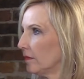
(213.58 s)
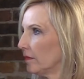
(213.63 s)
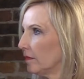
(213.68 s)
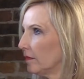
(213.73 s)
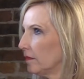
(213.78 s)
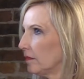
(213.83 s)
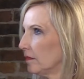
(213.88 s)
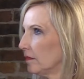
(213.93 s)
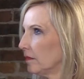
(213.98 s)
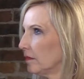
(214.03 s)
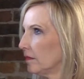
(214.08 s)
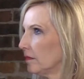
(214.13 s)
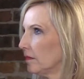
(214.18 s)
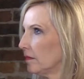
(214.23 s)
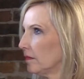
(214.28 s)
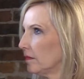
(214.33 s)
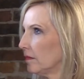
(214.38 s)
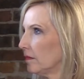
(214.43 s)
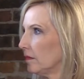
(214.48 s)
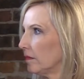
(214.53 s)

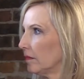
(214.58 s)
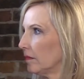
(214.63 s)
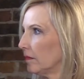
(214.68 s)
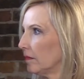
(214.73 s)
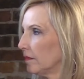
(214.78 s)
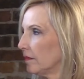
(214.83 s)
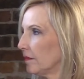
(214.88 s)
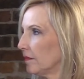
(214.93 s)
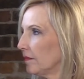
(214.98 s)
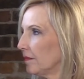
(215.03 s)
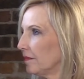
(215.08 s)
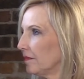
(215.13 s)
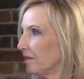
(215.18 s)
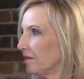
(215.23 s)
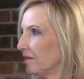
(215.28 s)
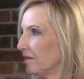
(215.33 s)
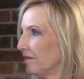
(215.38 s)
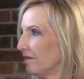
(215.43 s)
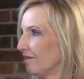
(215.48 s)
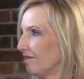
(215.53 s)

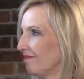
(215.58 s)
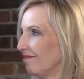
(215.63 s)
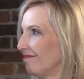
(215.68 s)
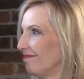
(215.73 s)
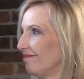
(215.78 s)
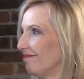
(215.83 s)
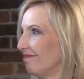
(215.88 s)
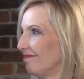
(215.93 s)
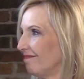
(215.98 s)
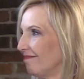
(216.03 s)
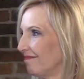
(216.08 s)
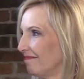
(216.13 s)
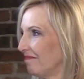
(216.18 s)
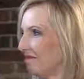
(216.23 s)
[no speech]